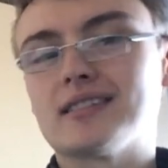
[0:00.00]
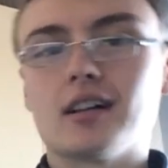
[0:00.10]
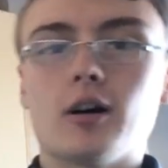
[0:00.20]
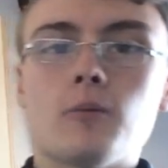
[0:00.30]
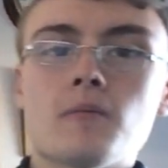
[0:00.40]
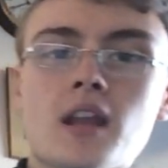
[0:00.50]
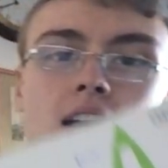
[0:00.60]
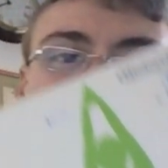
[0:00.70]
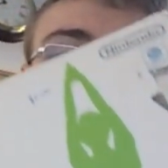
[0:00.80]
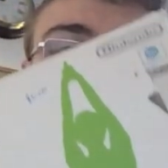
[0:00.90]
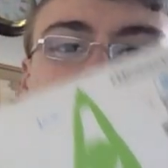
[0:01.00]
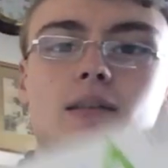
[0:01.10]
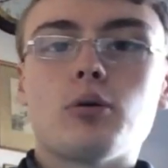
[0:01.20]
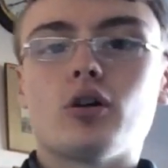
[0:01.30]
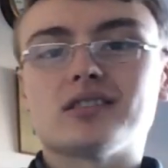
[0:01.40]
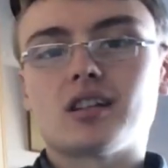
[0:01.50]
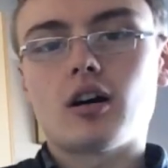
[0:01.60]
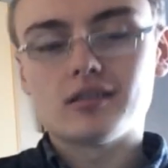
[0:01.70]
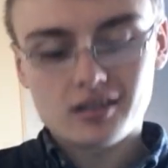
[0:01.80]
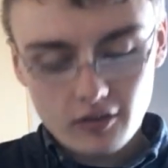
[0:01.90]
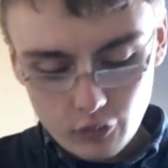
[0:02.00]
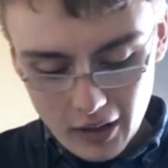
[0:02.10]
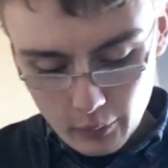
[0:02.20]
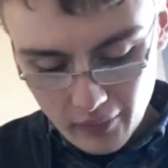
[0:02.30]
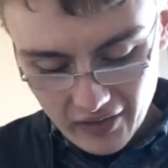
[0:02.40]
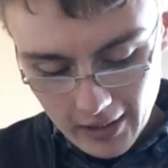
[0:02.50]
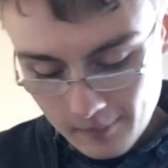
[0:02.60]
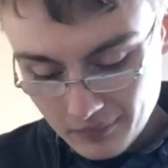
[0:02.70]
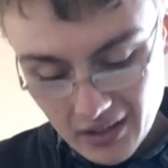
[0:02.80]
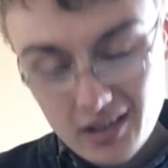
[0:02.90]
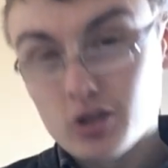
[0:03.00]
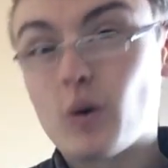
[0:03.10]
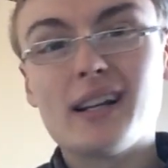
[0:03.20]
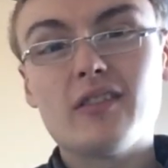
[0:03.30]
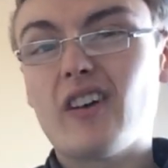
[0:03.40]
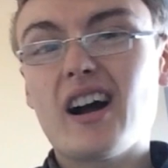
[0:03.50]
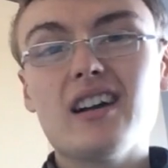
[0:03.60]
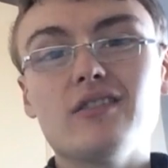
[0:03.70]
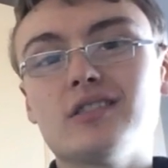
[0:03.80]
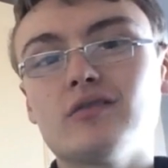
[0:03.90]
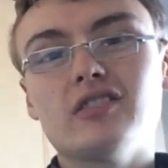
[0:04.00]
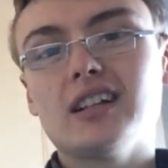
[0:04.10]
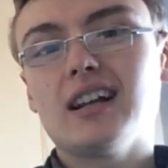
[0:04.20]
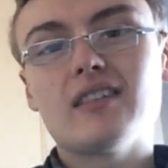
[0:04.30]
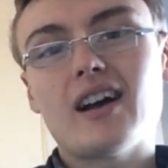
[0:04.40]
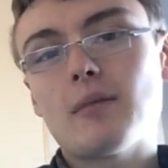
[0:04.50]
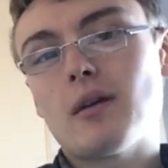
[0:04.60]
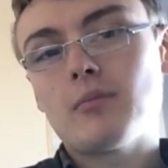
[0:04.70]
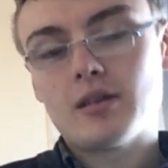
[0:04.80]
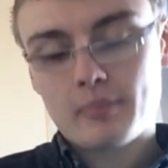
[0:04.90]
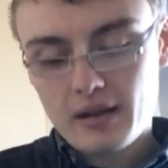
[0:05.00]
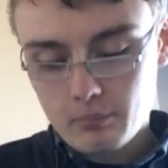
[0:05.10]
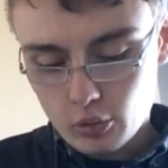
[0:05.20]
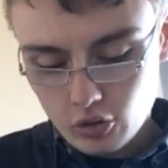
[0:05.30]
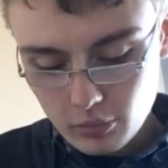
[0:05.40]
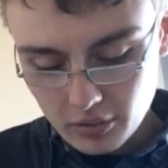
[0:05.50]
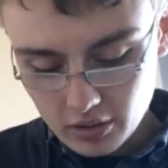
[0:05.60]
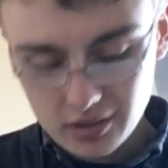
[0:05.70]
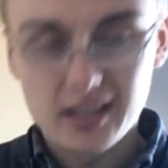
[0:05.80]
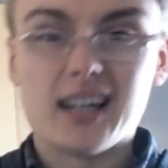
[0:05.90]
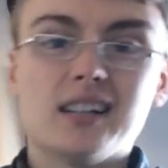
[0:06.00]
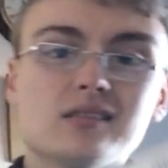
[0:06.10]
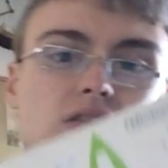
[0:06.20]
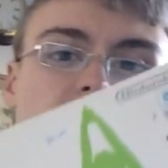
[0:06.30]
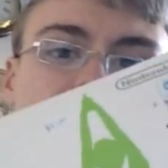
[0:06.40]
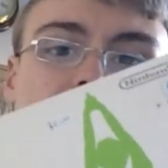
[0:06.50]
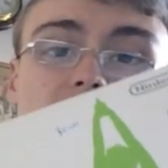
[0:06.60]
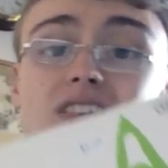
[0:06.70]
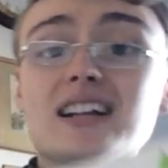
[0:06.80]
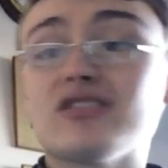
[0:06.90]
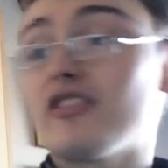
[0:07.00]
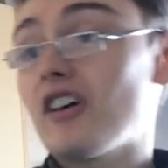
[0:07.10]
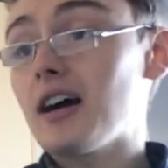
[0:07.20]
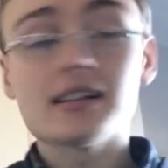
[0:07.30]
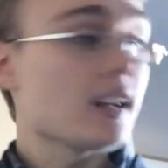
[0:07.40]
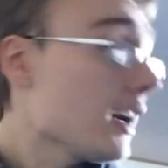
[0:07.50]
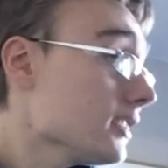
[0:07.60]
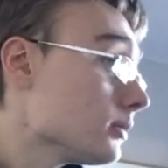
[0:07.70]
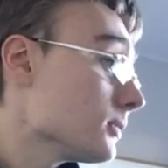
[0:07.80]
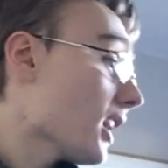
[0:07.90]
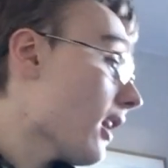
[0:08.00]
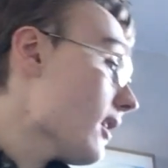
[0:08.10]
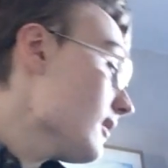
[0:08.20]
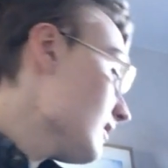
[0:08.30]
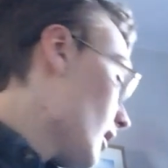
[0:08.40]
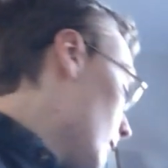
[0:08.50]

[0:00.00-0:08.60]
So, easy put a stock software with it, 25, something like that, maybe a bit more, but yeah, something like that. So that's the final item, guys.